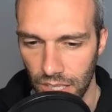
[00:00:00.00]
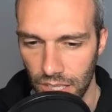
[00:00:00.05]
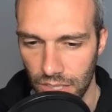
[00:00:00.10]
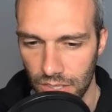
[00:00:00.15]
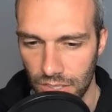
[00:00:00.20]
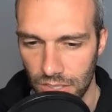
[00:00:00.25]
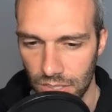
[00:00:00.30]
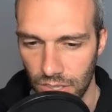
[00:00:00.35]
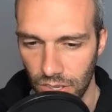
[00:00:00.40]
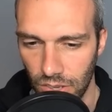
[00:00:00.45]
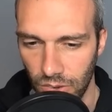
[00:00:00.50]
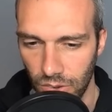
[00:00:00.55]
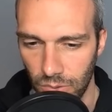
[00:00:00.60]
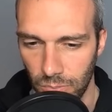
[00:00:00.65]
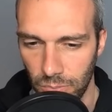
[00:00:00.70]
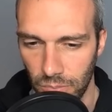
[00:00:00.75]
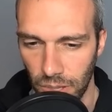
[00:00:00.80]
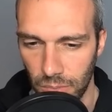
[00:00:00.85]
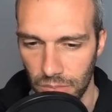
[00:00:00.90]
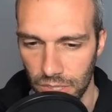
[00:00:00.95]
So
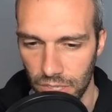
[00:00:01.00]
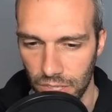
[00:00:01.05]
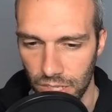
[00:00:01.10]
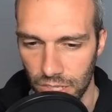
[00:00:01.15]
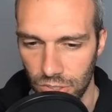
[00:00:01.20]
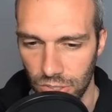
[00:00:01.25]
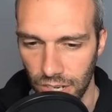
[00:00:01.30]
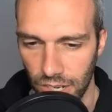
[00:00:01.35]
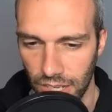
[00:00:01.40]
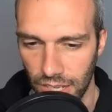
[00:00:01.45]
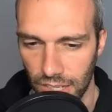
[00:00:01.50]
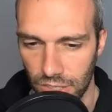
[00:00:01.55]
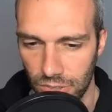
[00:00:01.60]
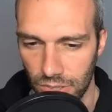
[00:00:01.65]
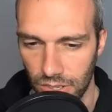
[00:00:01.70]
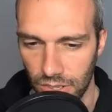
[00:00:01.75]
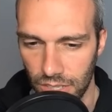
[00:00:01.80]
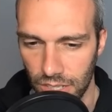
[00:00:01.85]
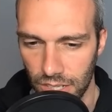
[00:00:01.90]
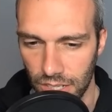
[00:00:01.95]
maybe they're going to try and catch
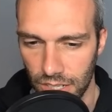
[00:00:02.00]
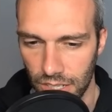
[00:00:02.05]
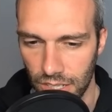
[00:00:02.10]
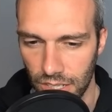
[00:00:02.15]
around here.